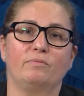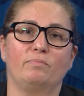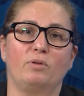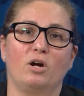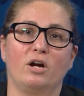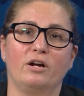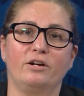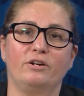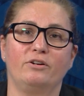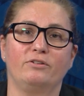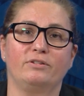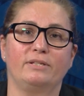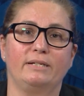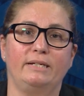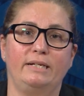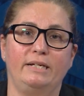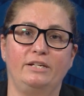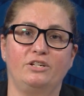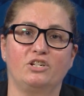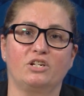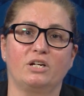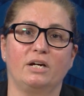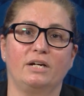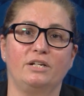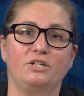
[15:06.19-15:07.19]
partners in
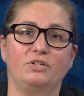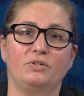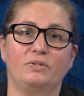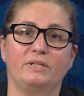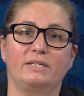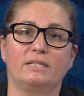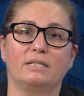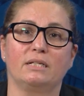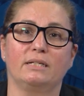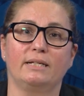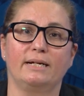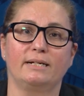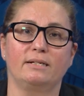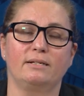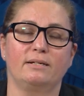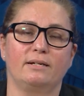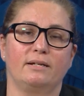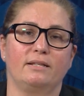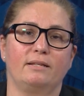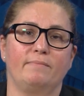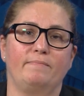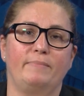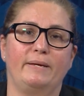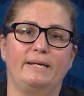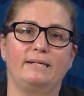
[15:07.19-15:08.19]
each country selected on
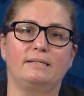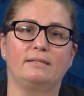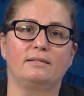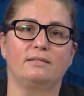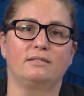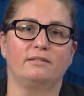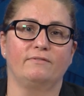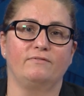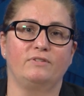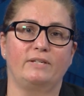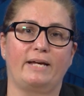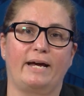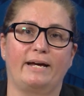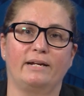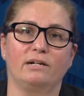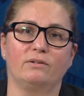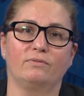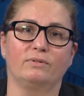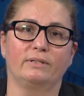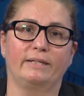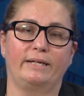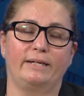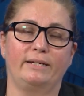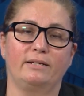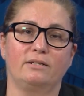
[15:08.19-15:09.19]
the basis of data
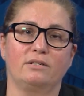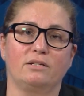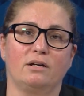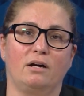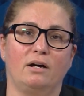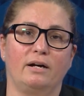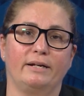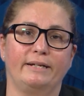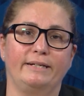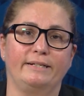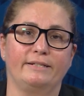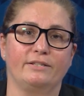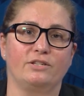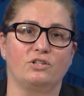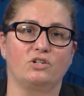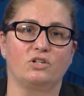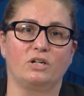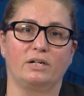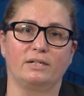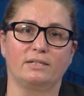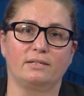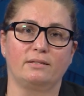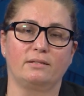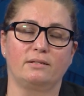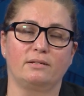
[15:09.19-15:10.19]
related to audience
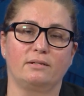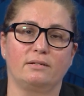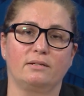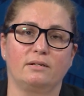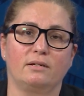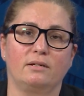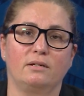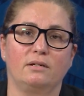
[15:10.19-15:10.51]
trust.